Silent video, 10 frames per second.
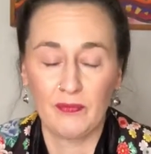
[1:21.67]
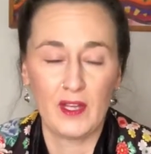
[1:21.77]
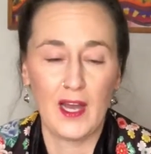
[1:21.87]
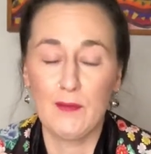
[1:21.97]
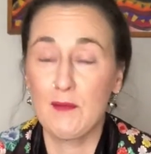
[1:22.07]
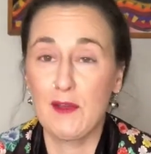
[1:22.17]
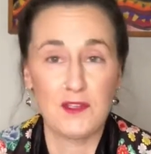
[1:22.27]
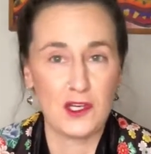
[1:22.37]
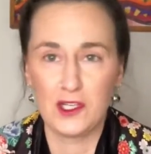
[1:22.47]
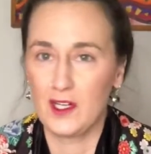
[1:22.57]
I'm a
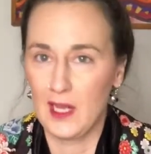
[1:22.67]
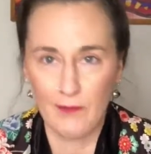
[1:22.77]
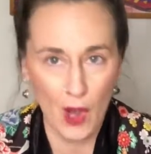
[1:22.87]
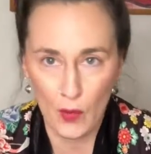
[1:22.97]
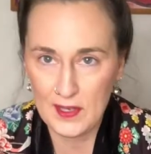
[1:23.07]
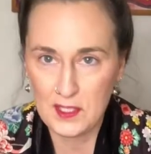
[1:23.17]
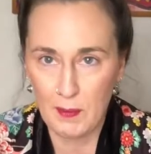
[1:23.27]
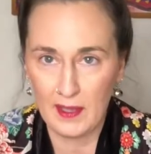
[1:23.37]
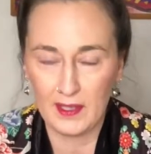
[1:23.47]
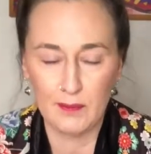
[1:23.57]
musician, I've always
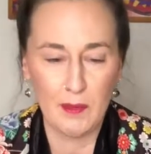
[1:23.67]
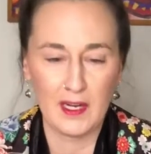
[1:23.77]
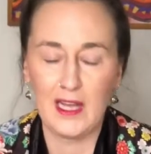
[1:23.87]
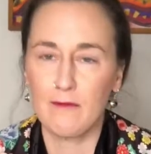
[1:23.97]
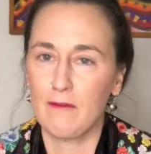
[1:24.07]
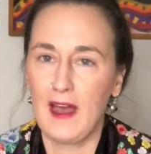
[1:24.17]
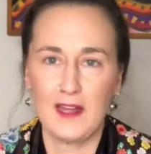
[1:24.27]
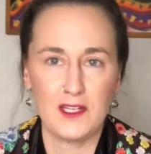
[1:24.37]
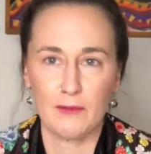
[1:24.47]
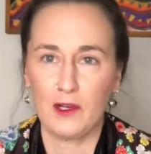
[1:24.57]
been, but I've
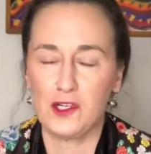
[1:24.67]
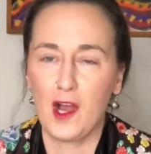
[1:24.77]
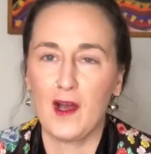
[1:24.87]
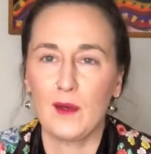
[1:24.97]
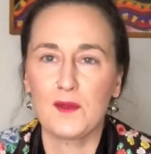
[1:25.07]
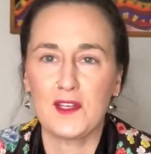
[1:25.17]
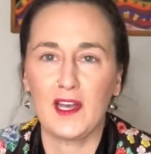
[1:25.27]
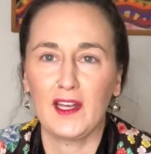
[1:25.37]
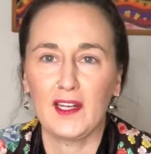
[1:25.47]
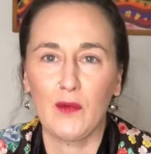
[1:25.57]
had different jobs,
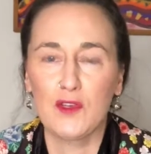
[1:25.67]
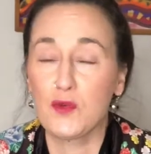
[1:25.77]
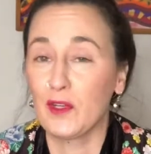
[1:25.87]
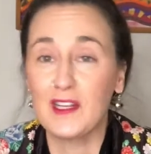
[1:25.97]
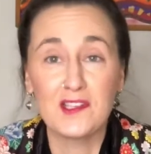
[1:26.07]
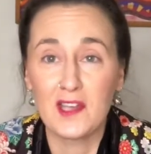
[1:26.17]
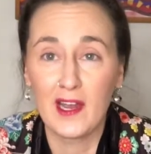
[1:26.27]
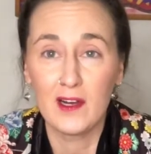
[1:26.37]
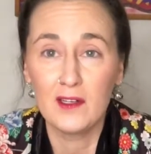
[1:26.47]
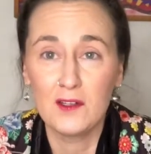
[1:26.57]
and I was really
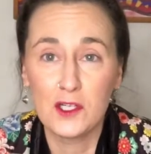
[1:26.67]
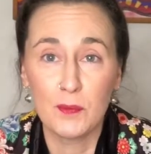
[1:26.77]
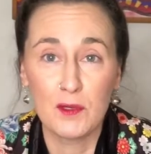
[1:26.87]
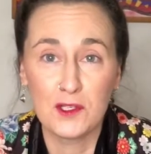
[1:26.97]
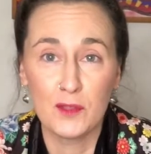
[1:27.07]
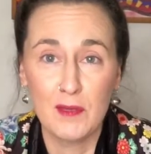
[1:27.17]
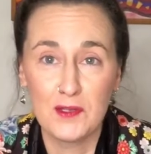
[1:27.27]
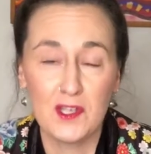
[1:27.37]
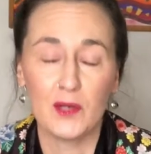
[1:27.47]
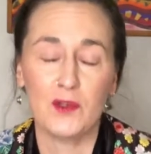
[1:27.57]
scared to pursue
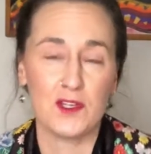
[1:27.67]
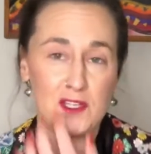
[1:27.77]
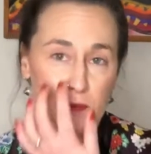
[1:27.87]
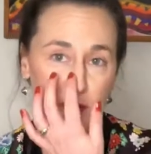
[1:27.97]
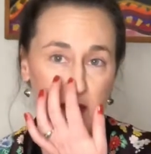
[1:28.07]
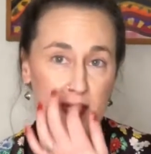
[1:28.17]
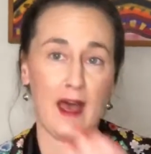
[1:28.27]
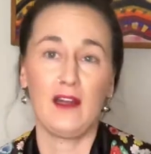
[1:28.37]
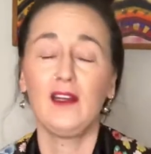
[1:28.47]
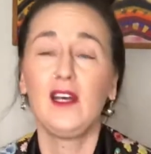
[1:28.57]
music, which is something
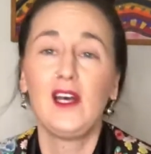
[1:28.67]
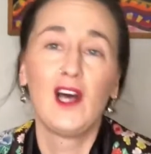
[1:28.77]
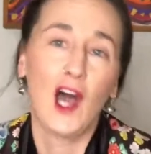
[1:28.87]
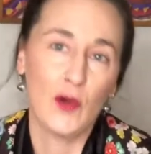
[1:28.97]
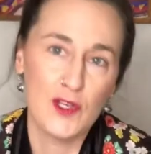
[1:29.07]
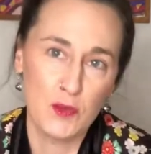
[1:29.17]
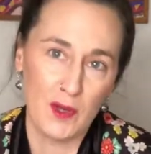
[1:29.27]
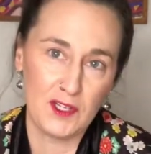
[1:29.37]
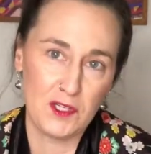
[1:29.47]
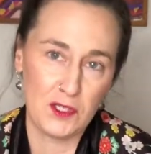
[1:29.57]
that I always
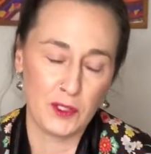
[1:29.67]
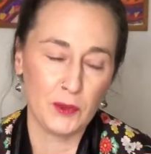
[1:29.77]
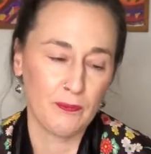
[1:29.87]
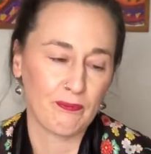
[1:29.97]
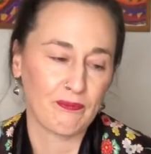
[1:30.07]
wanted to do.